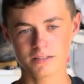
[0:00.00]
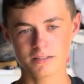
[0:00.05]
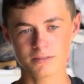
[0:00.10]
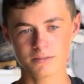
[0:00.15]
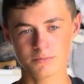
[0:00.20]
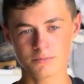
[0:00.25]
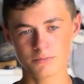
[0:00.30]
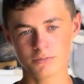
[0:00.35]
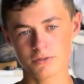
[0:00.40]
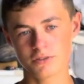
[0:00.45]

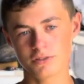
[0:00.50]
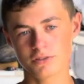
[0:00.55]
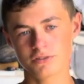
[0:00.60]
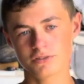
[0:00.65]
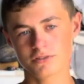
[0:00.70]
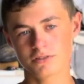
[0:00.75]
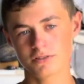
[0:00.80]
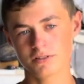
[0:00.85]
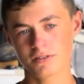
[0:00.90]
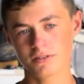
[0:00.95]
up,
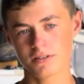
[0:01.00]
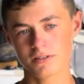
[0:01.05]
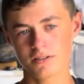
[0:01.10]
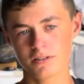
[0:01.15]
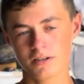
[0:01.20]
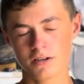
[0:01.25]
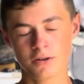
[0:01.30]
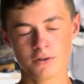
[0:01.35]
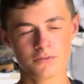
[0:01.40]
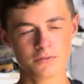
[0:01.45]
which
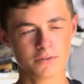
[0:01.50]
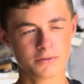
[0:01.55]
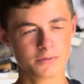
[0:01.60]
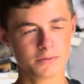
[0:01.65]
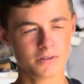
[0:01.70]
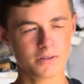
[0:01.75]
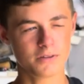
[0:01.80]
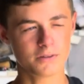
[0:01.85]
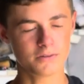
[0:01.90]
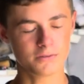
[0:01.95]
hopefully
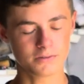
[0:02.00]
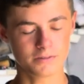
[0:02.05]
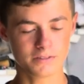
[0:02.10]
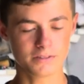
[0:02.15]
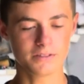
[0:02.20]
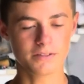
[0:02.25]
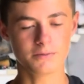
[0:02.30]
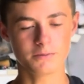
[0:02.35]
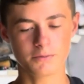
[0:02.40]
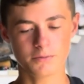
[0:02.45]
we don't,
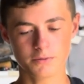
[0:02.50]
and then we'll